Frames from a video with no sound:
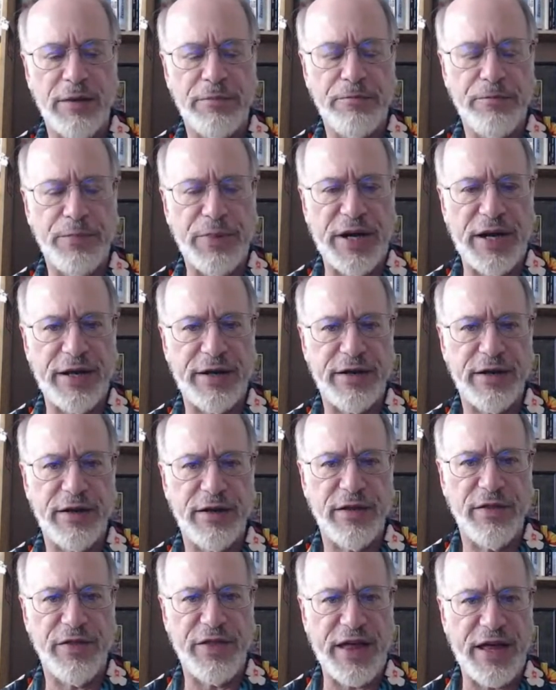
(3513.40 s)
But
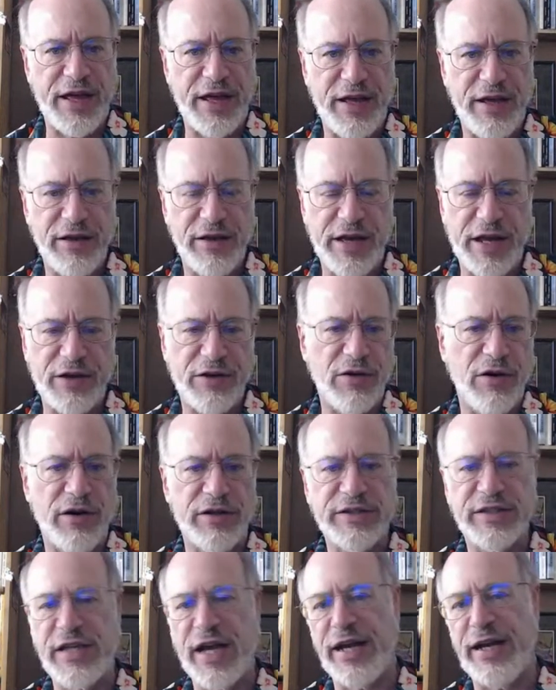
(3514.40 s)
they had called
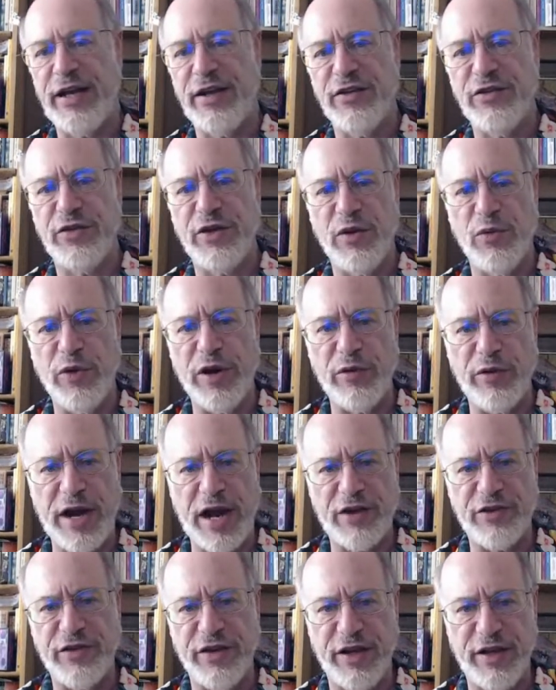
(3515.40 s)
sightings. We were
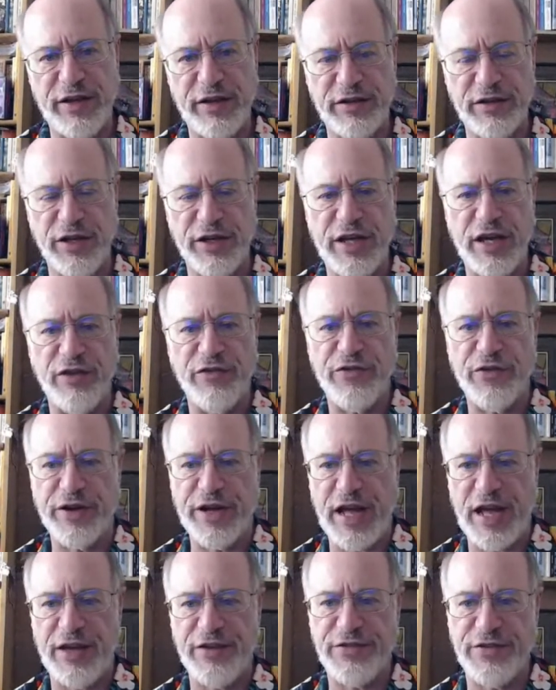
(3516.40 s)
actually looking for
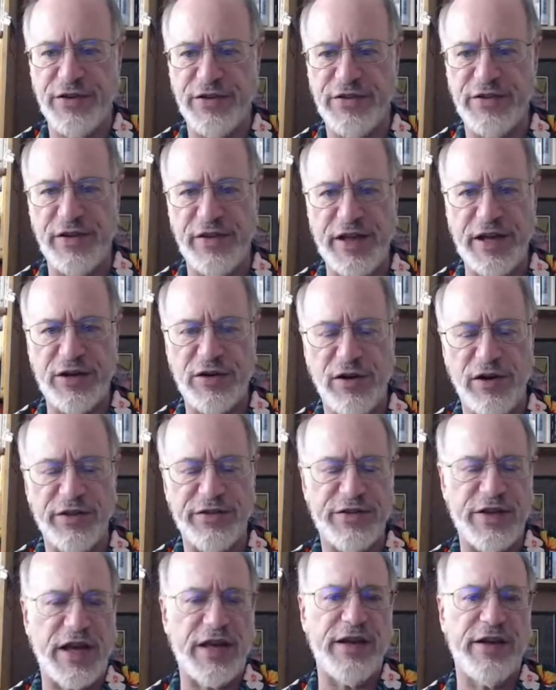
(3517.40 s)
cases, and they had called
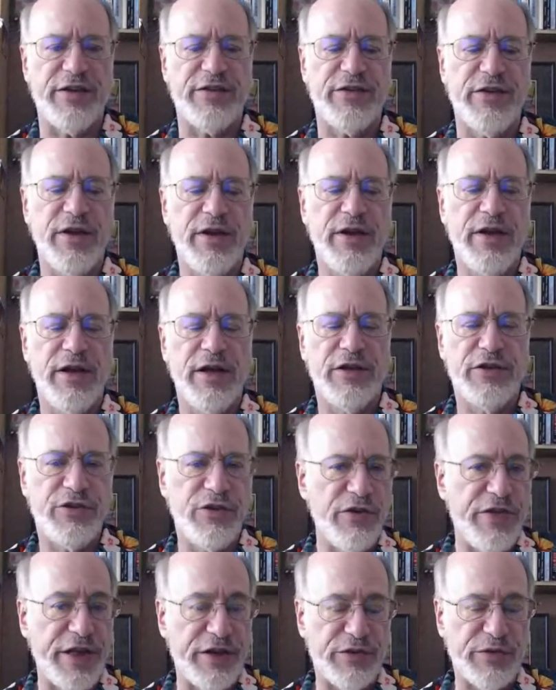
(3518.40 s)
sightings. Two
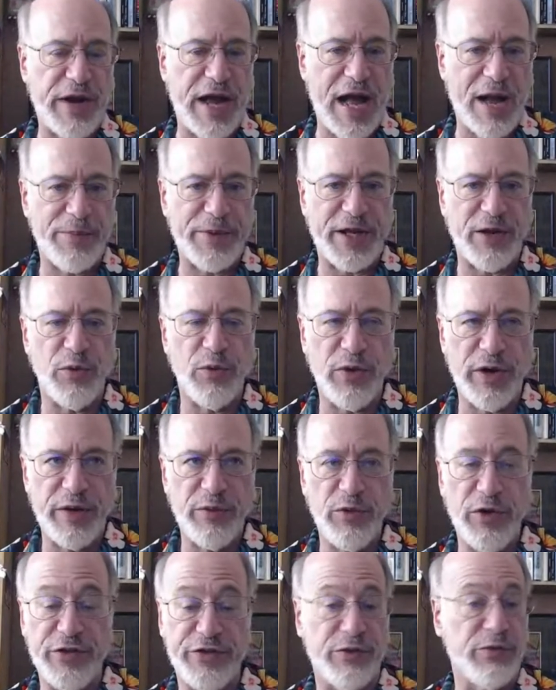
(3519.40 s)
things were happening. One
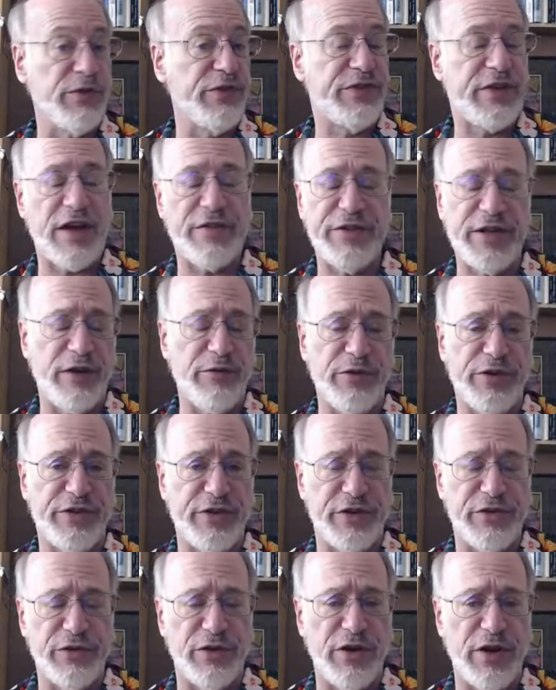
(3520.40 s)
was definitely
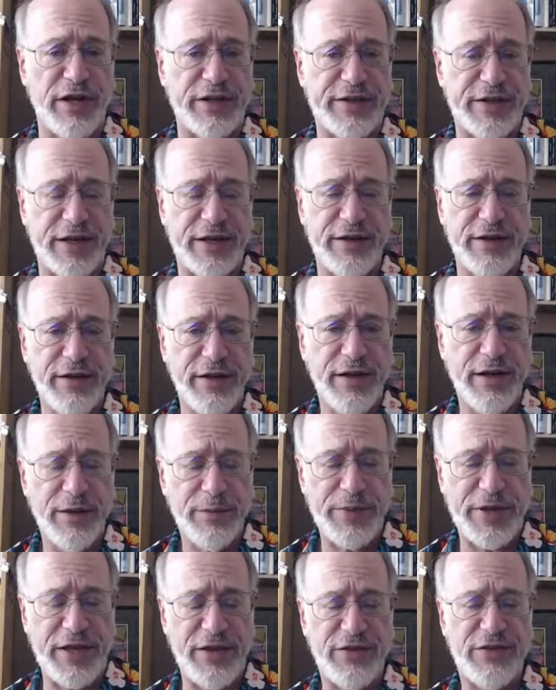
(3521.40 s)
residual haunting
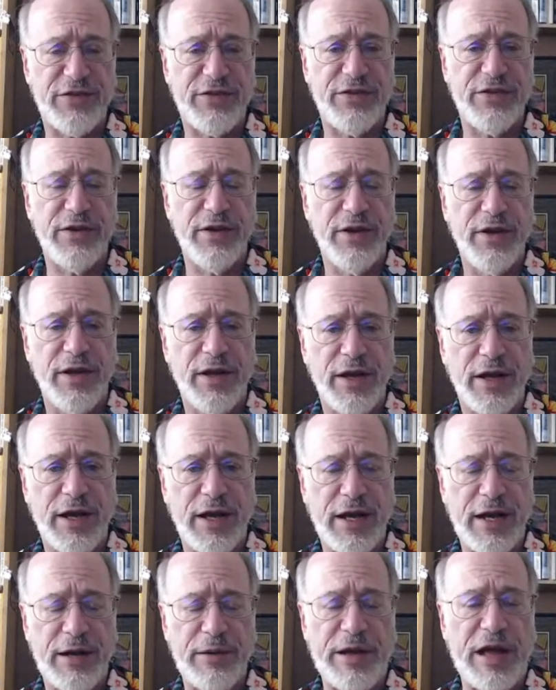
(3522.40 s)
piece,
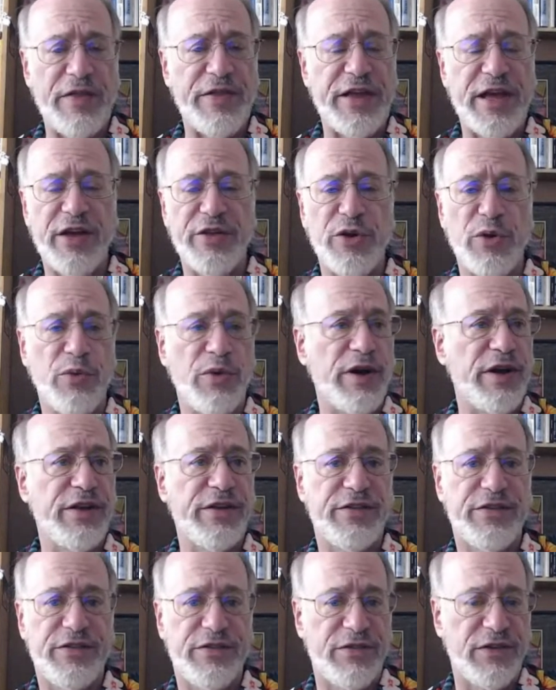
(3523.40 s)
and the other
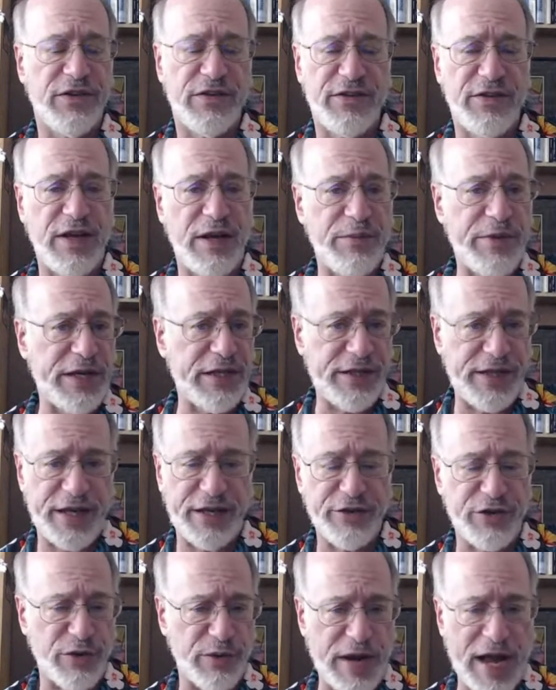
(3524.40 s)
was seemingly
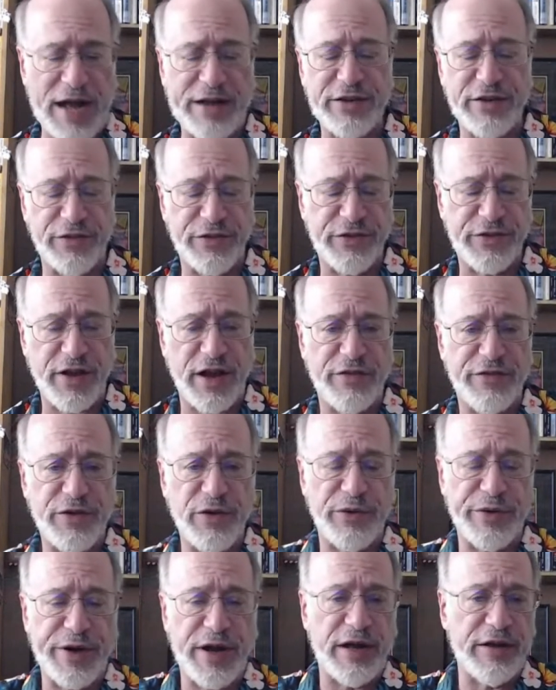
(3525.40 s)
interactive stuff
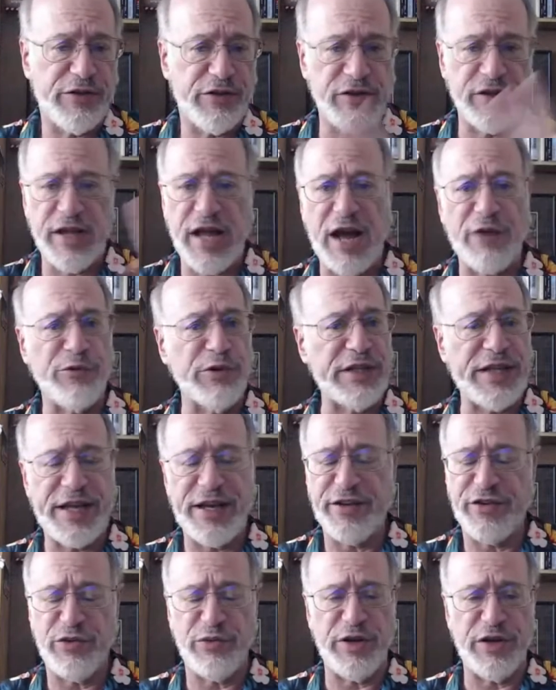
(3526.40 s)
going on, not
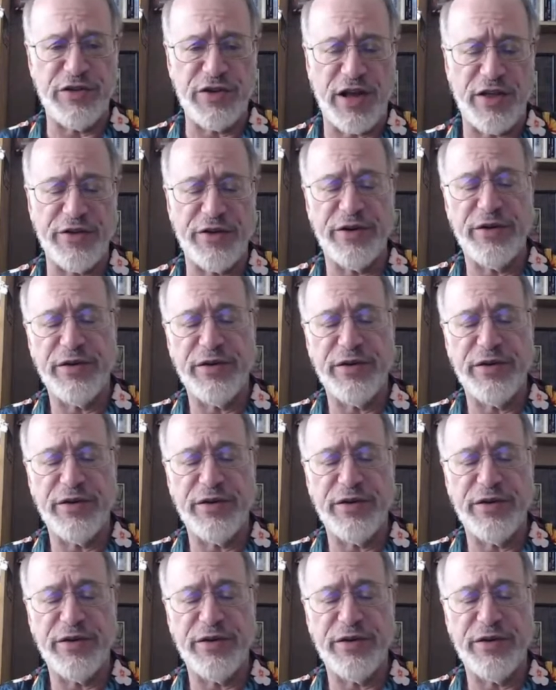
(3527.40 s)
related to each other.